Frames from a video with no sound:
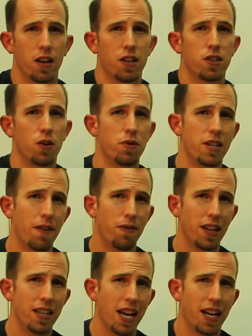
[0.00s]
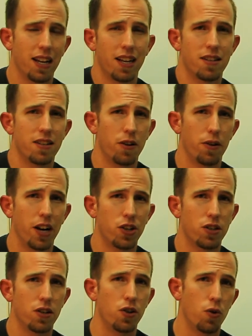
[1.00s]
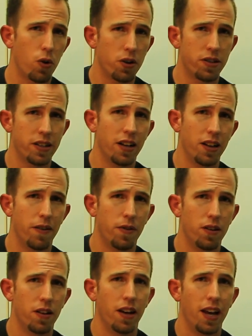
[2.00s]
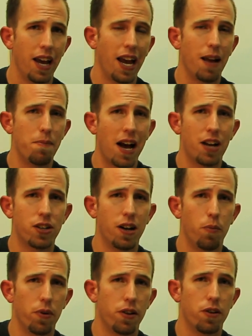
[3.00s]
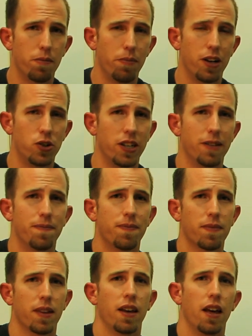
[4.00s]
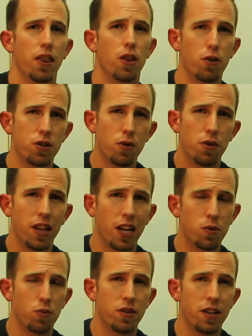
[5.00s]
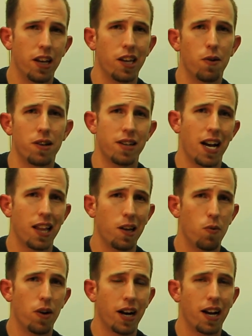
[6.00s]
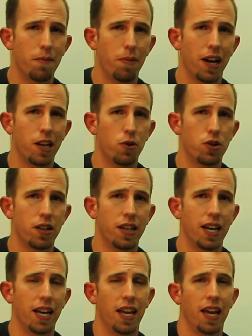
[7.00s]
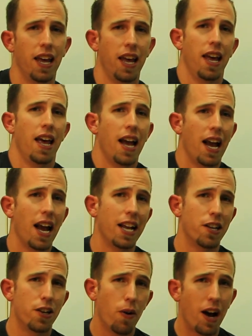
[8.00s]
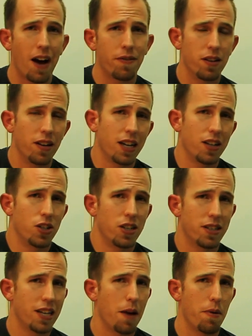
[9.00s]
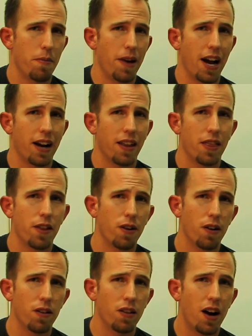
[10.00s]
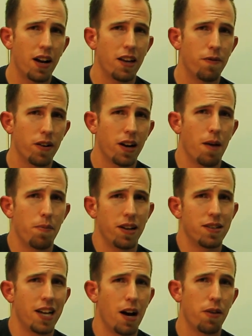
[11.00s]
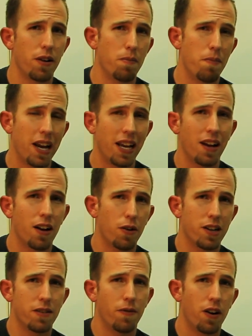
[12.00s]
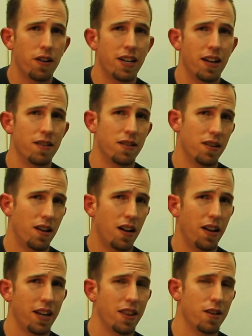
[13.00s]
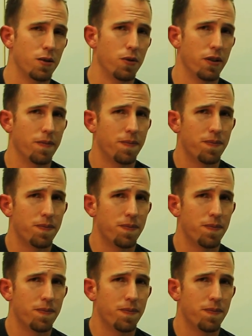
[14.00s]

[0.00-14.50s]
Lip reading: So definitely take into consideration your skill level and match it up with your budget. Those two things will tell you exactly what kind of bike you should get. And you don't have to look at just Diamondback. There are a lot of different companies now that are making aggressive hardtails a lot like this one,